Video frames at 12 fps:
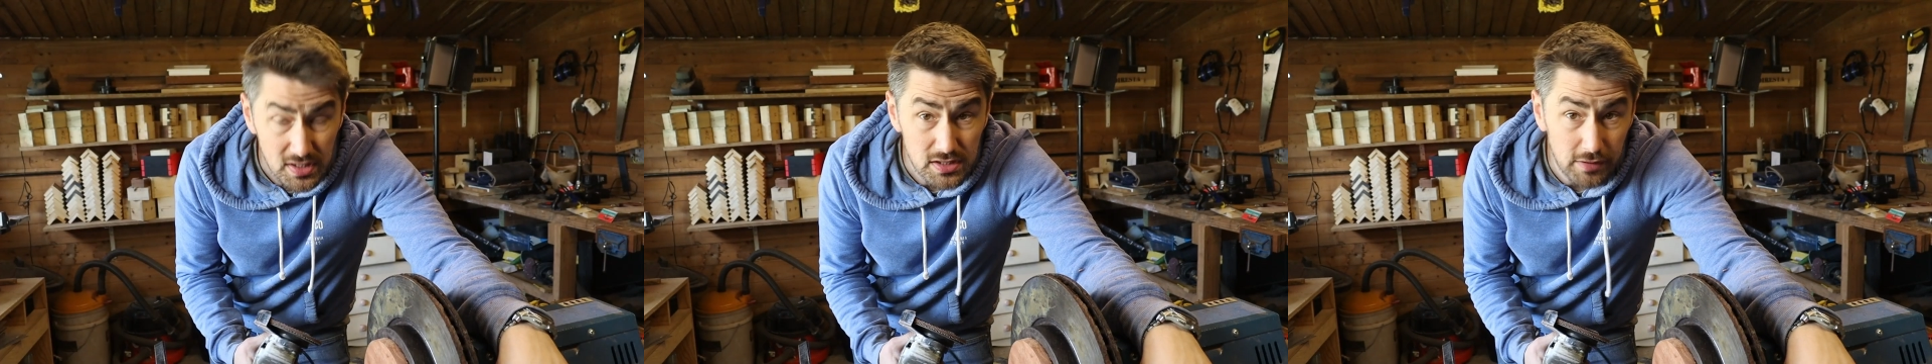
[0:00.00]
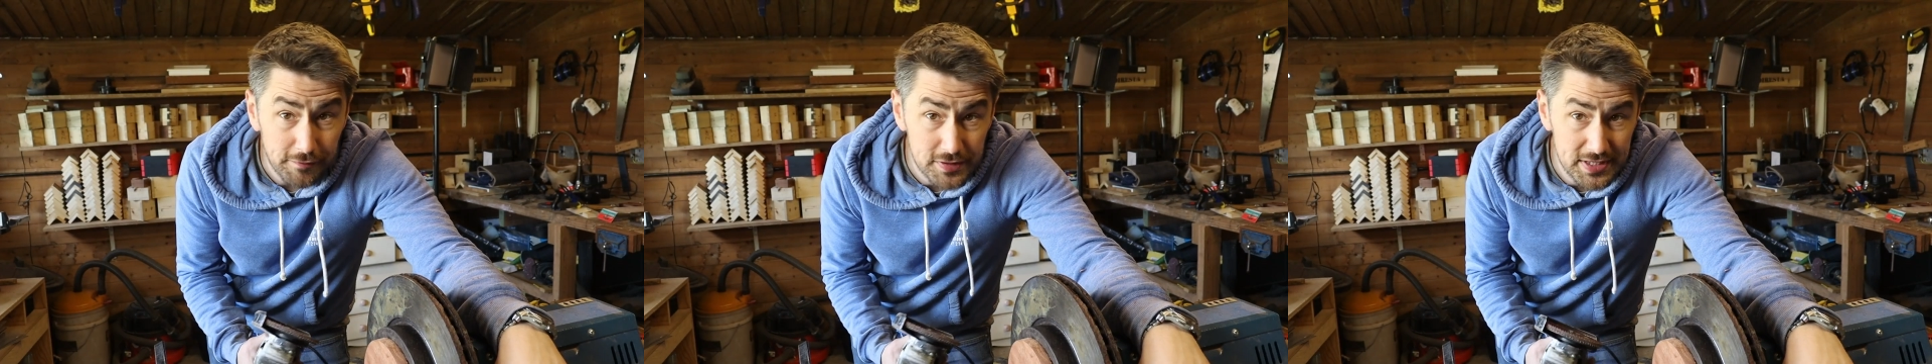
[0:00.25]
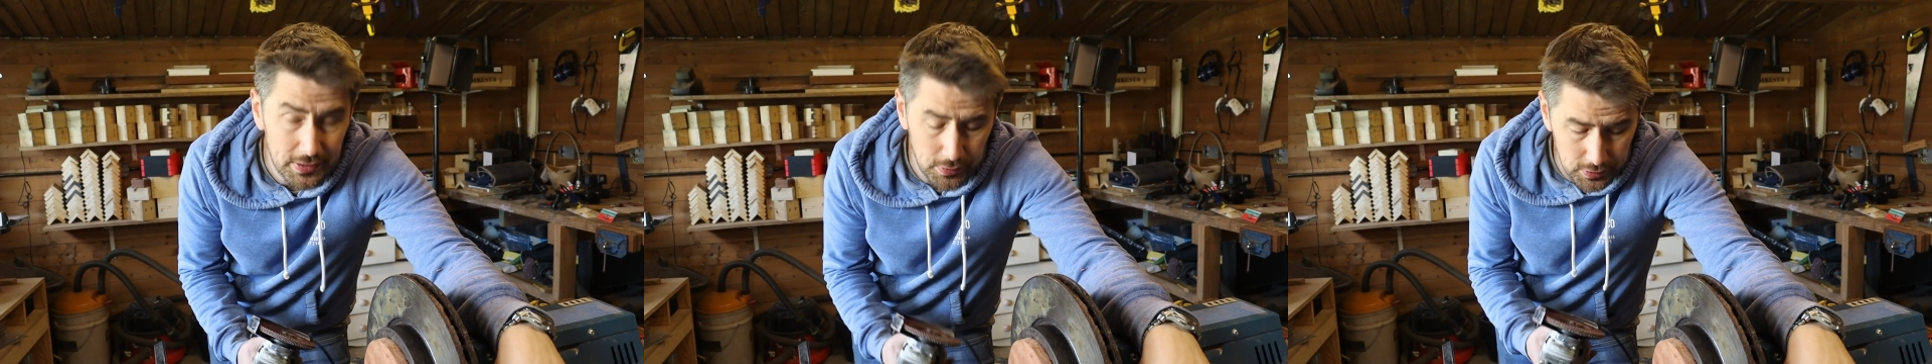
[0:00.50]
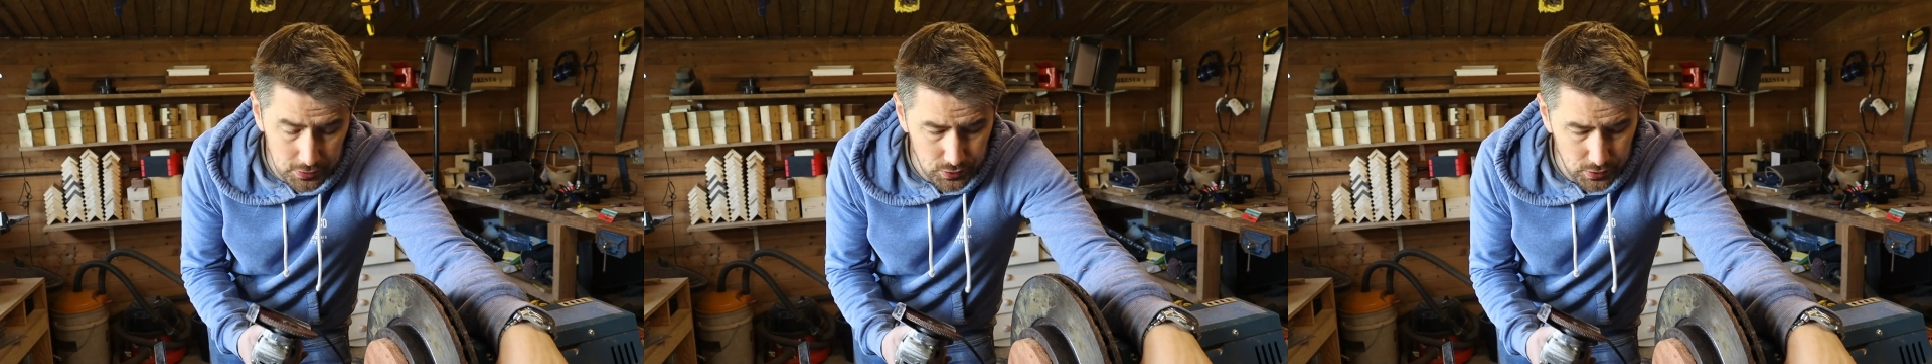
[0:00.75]
So the first thing I'm
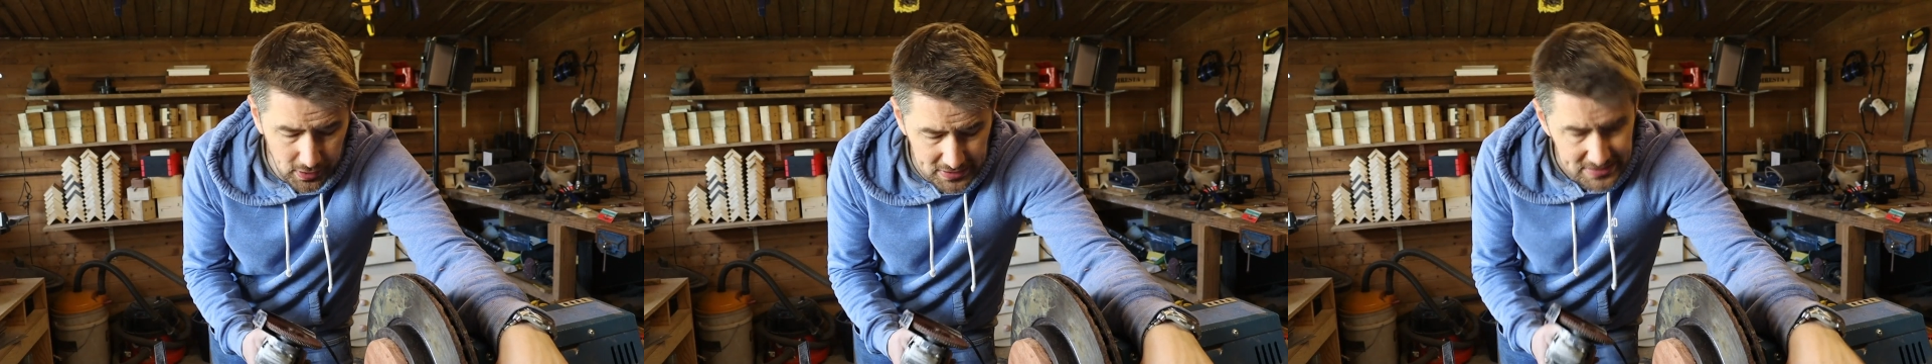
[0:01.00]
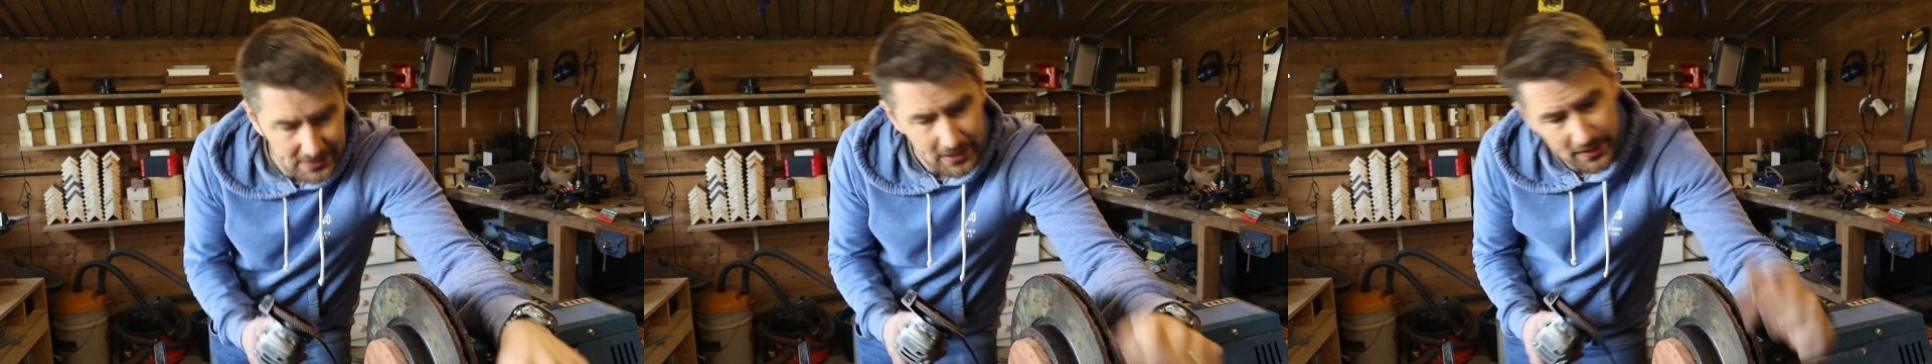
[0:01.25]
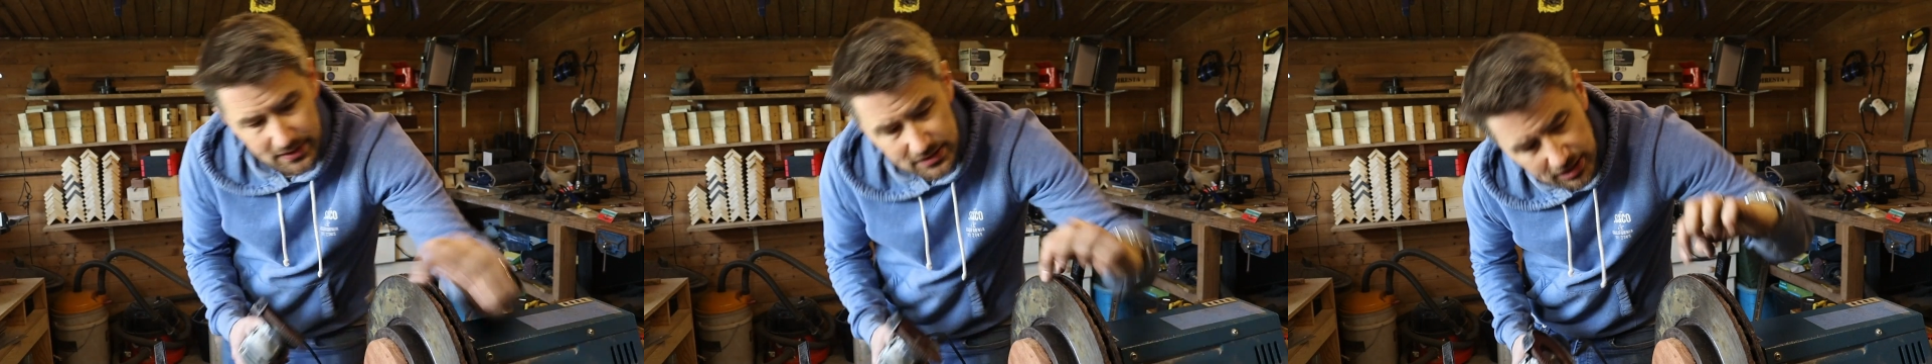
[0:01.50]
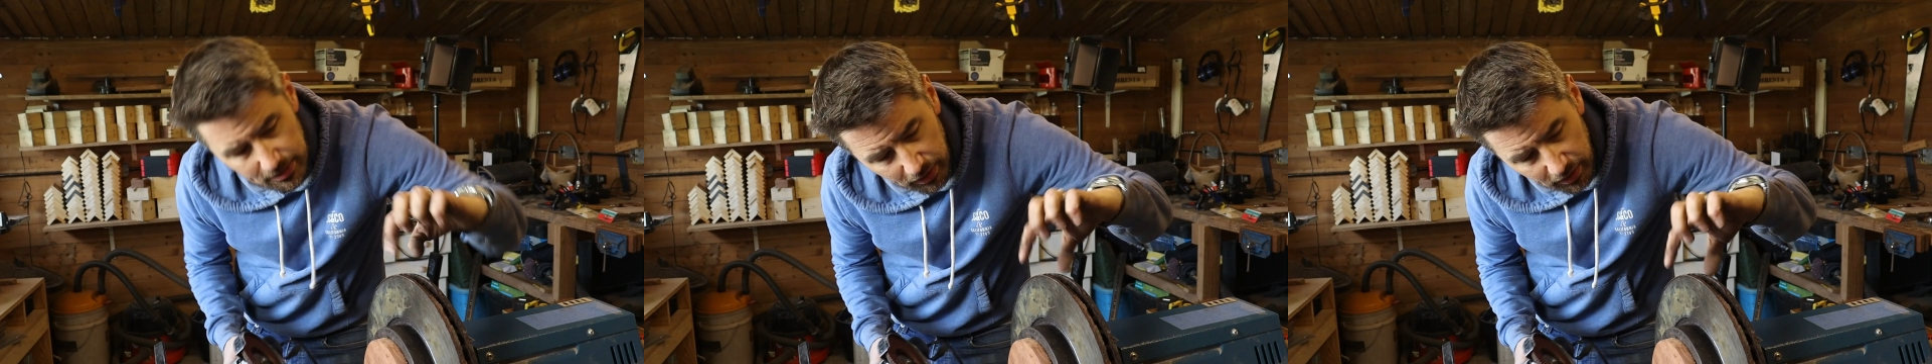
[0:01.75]
going to try to get this
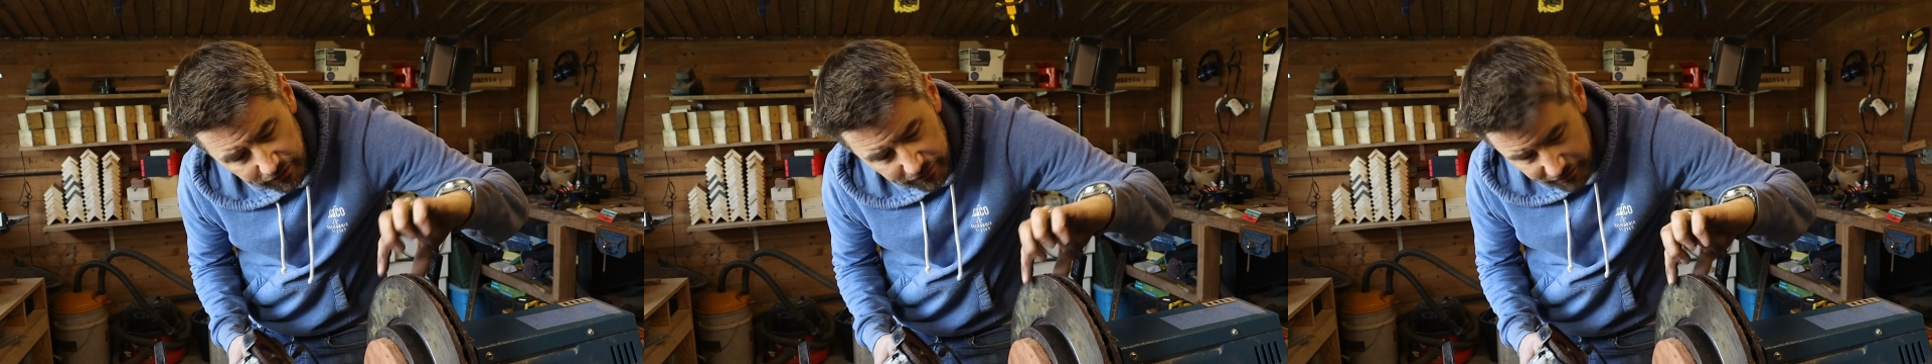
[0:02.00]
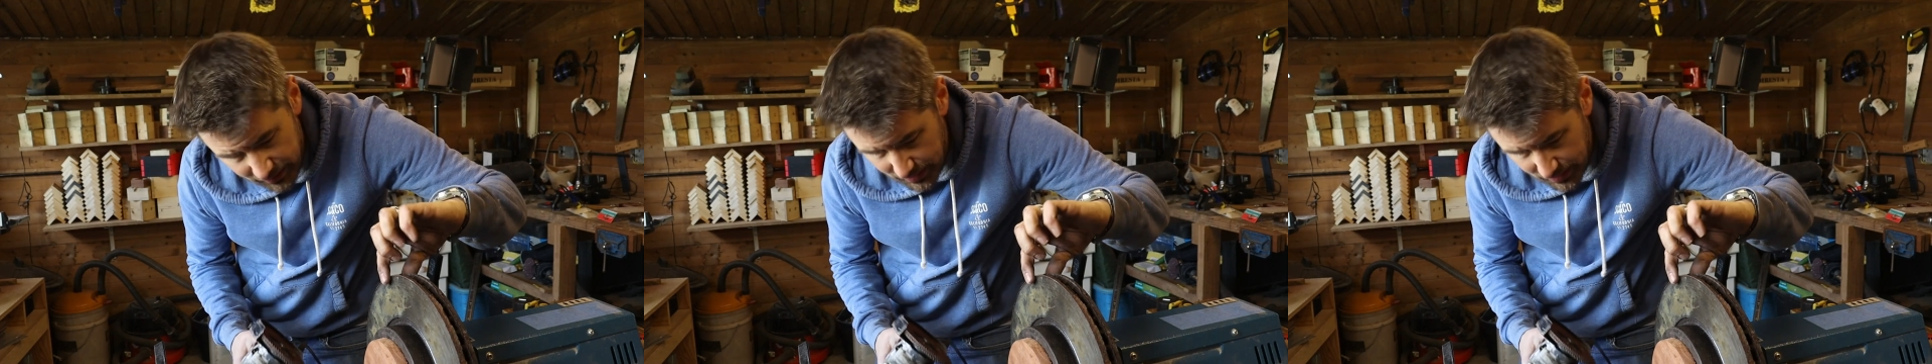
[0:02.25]
lip off